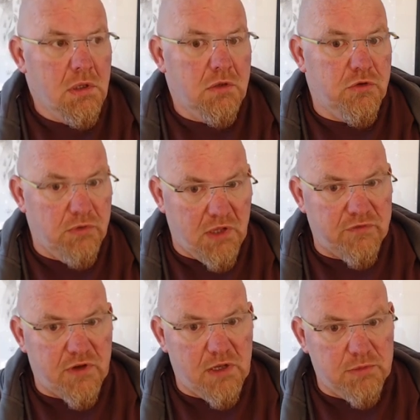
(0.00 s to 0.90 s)
doing that
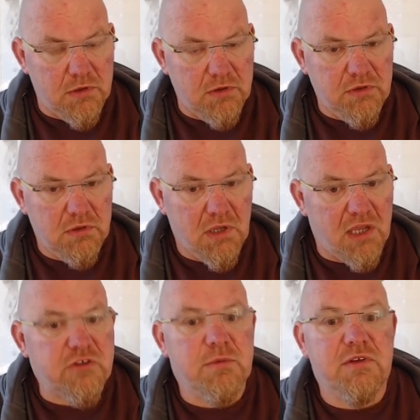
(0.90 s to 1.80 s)
via blood
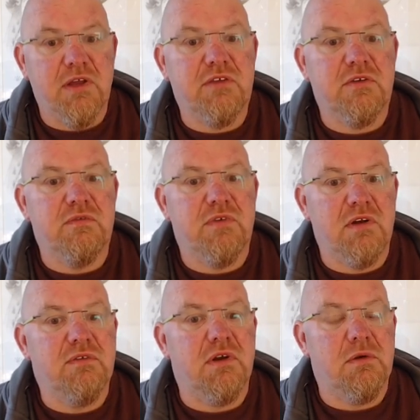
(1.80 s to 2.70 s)
has to be tested very,
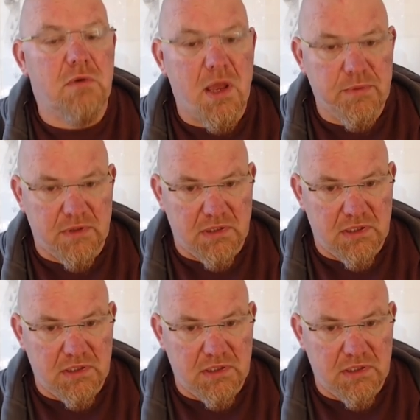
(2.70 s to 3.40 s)
very rapidly.